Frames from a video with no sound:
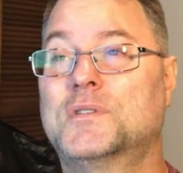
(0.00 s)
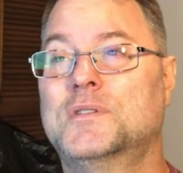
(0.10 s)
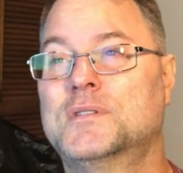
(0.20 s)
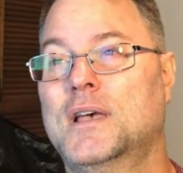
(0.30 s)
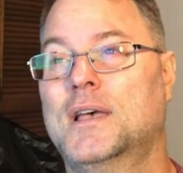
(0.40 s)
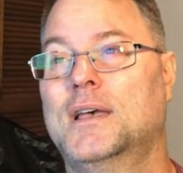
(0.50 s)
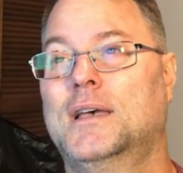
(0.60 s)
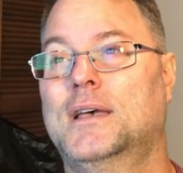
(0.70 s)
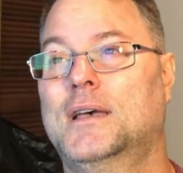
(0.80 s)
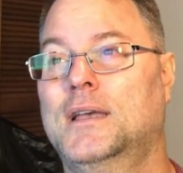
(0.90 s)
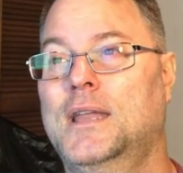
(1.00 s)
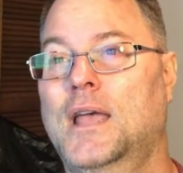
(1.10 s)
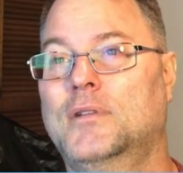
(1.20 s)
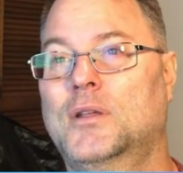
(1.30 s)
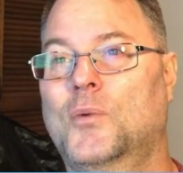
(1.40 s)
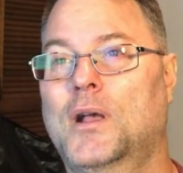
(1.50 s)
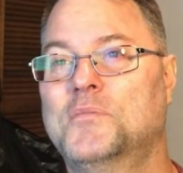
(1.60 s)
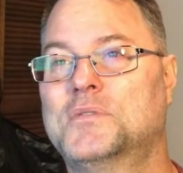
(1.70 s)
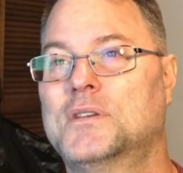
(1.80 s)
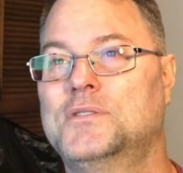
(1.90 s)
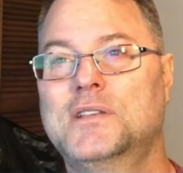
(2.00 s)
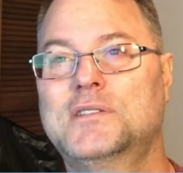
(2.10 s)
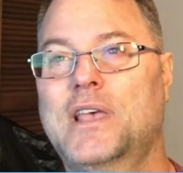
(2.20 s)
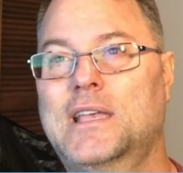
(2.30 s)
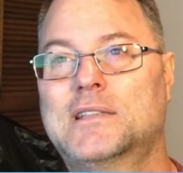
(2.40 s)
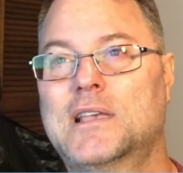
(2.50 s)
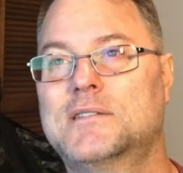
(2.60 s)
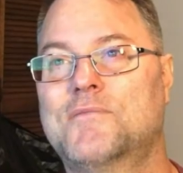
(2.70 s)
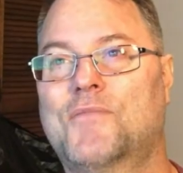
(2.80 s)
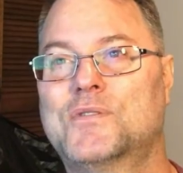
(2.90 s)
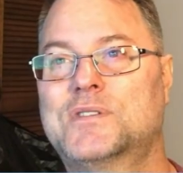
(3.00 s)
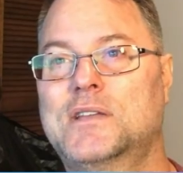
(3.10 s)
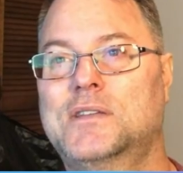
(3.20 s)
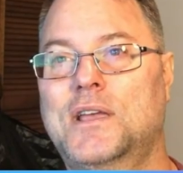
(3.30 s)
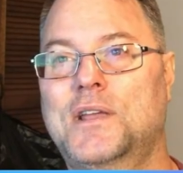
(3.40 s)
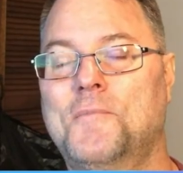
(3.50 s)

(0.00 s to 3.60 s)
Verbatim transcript: Just like it says in verse 18 of Philippians 1.